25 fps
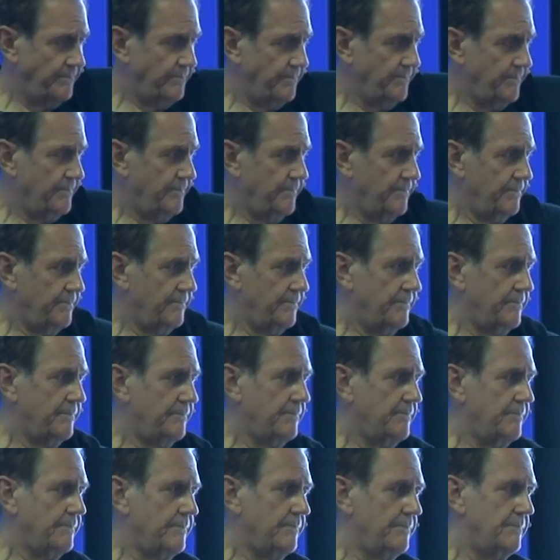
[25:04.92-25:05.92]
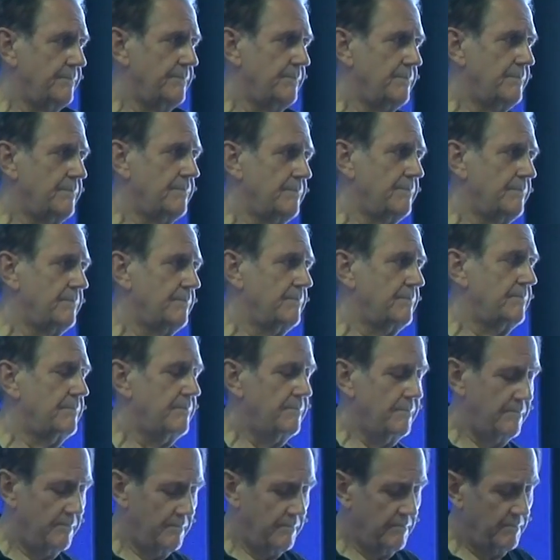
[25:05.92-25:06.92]

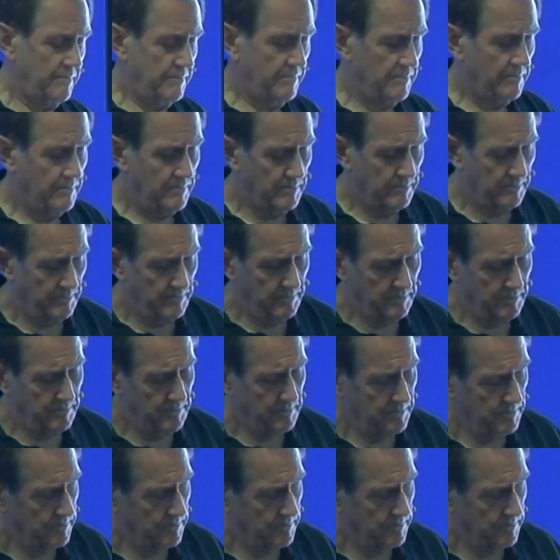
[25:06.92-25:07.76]
[no speech]